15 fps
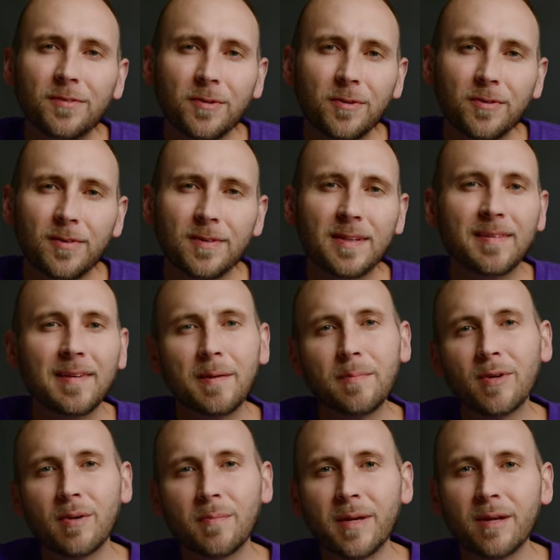due to the ten
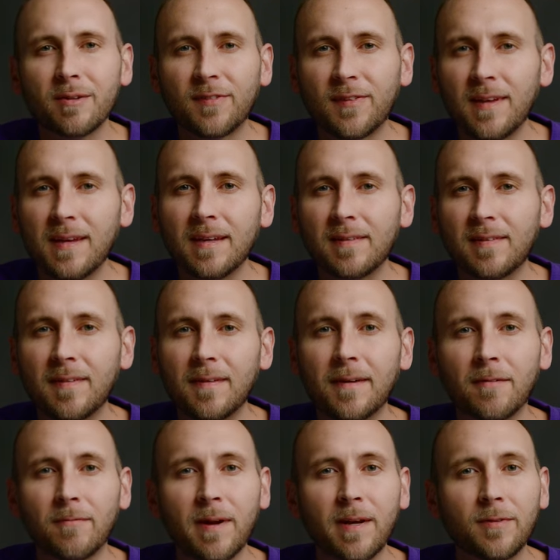millimeter C N
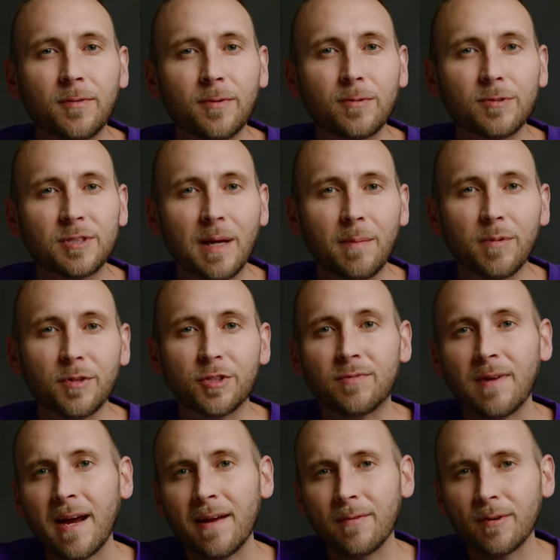T array dual chamber
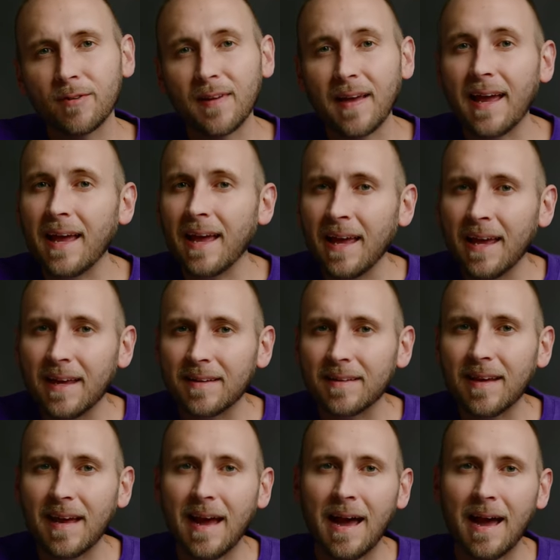drivers
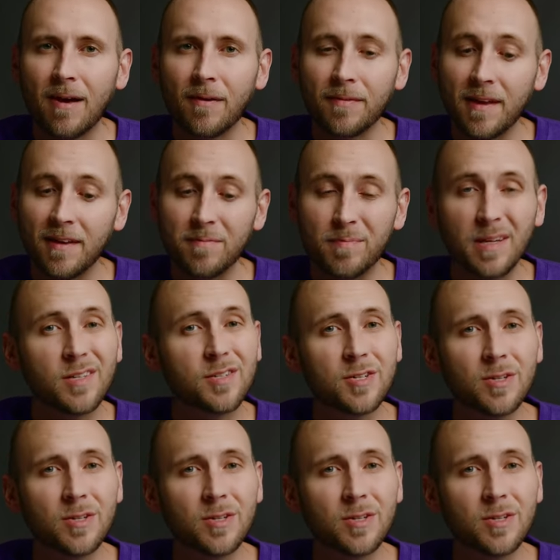and how they've been